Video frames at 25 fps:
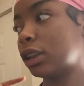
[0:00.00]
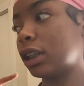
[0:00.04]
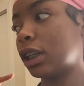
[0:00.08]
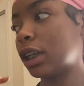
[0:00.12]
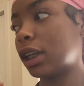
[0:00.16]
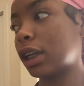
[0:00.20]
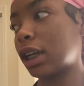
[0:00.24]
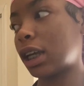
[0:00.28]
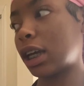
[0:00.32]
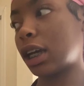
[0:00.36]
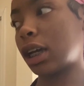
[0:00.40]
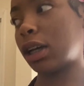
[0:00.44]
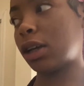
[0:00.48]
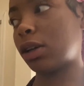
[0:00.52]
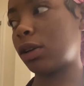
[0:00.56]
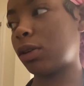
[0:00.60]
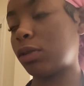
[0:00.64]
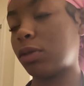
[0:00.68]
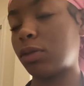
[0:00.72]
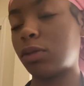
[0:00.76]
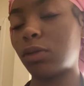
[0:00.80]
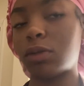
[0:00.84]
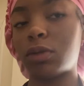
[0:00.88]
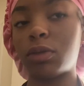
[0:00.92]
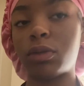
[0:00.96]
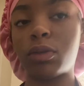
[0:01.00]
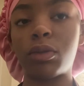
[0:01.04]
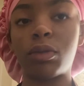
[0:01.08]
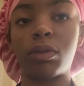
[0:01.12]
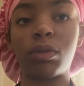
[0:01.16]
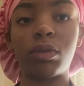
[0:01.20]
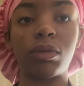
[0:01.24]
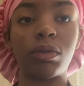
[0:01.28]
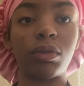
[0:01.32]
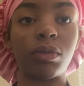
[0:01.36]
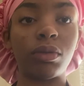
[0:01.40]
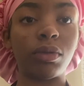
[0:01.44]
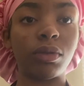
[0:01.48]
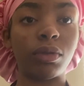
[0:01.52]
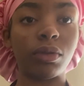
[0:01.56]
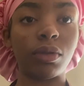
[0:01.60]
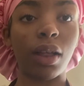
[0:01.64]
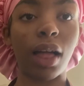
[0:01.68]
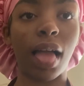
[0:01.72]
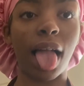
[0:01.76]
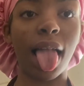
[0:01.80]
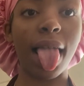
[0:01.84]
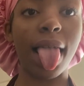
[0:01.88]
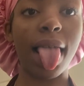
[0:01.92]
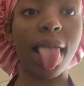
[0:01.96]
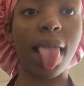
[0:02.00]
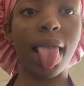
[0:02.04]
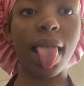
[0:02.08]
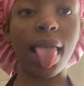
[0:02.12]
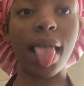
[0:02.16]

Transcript: now. No.